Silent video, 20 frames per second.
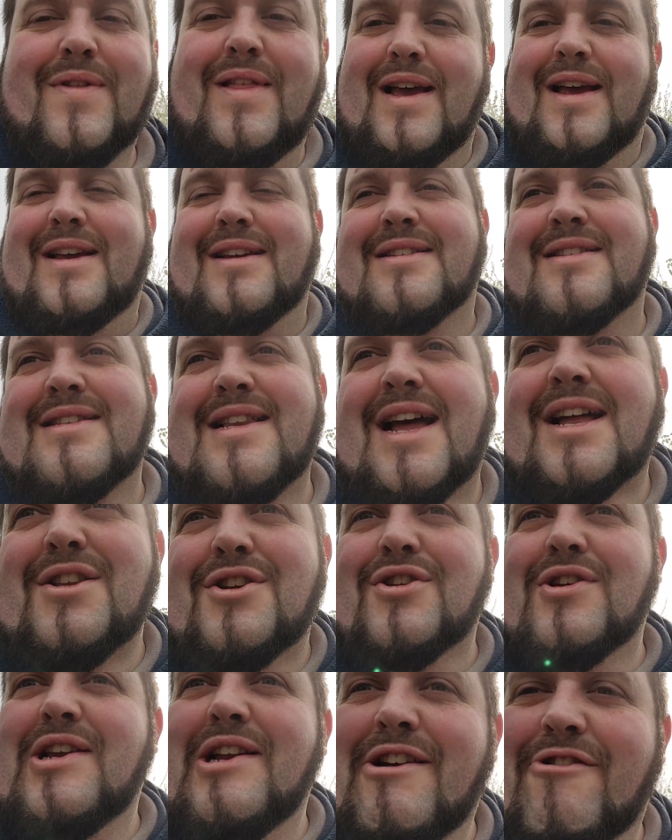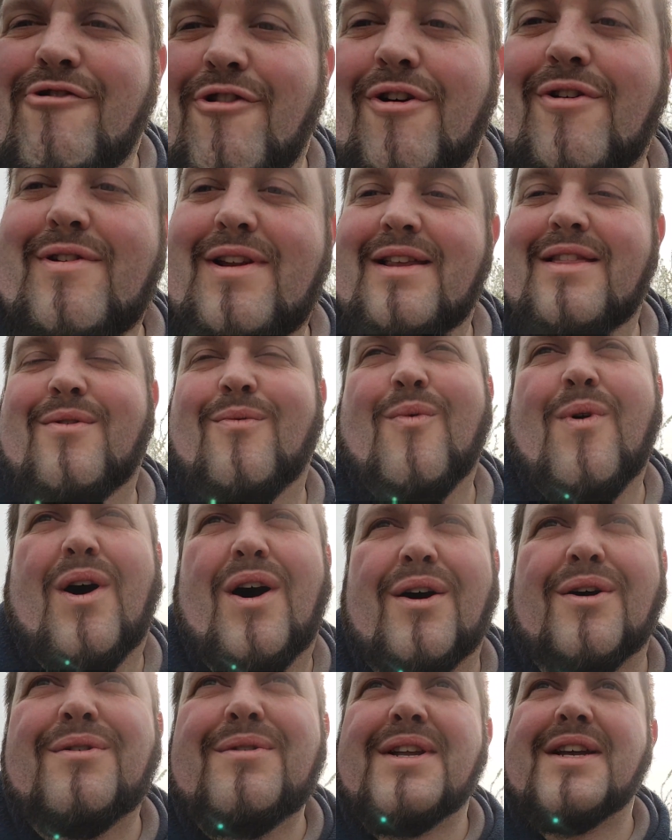that is naturally grown in the
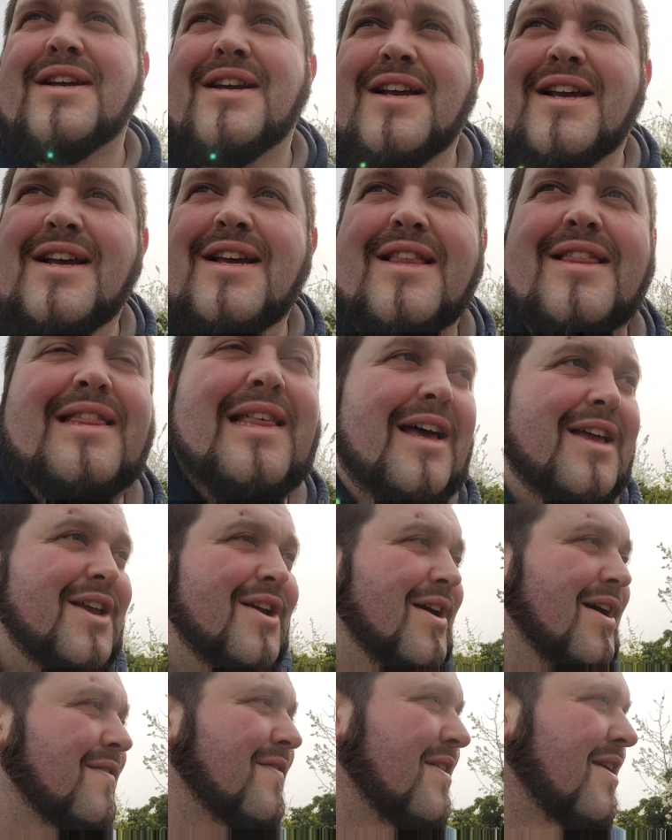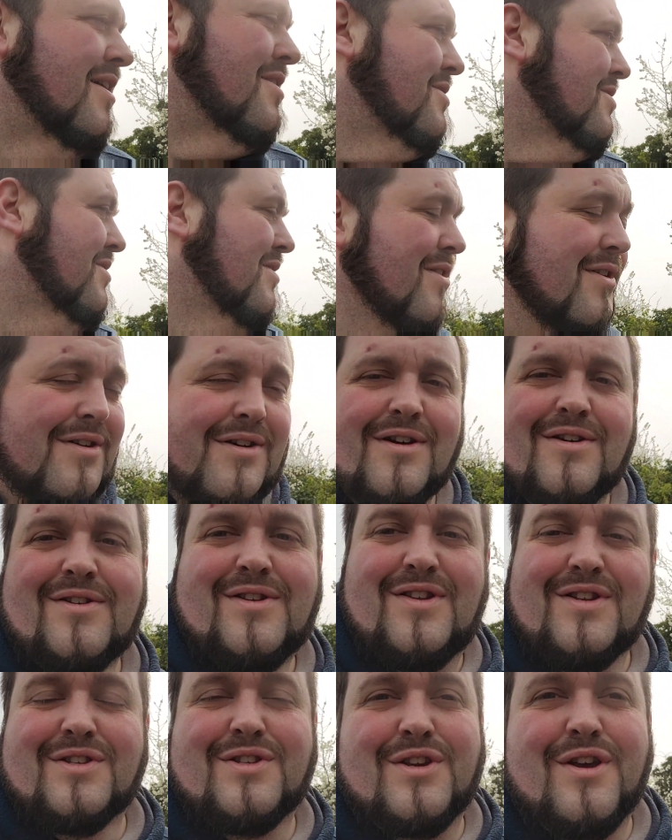wild, that you haven't actually got to go
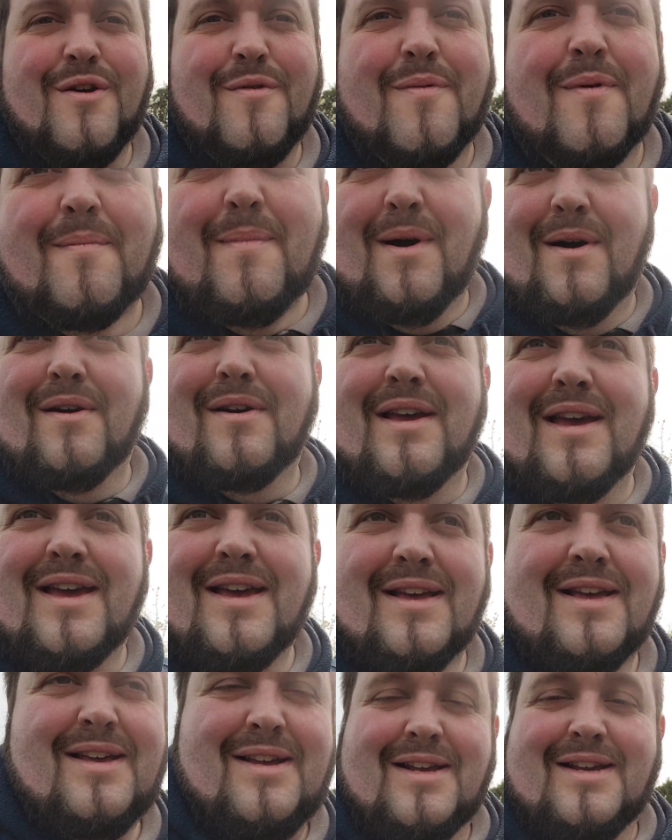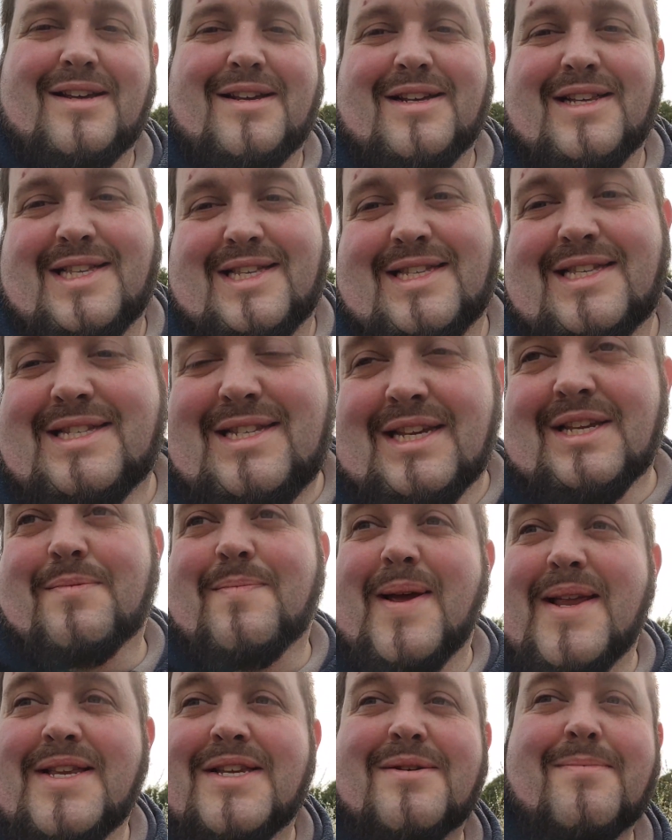to the supermarket to
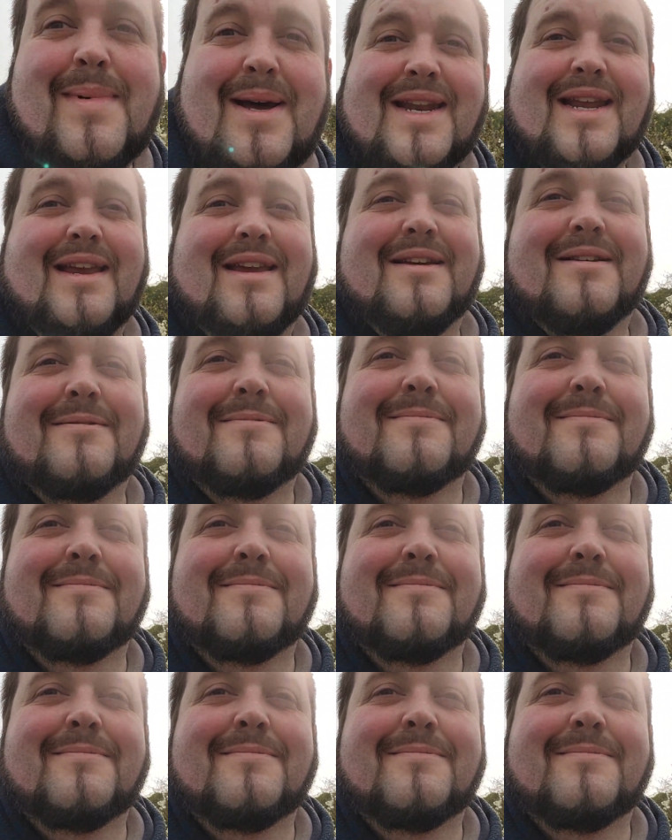spend your money,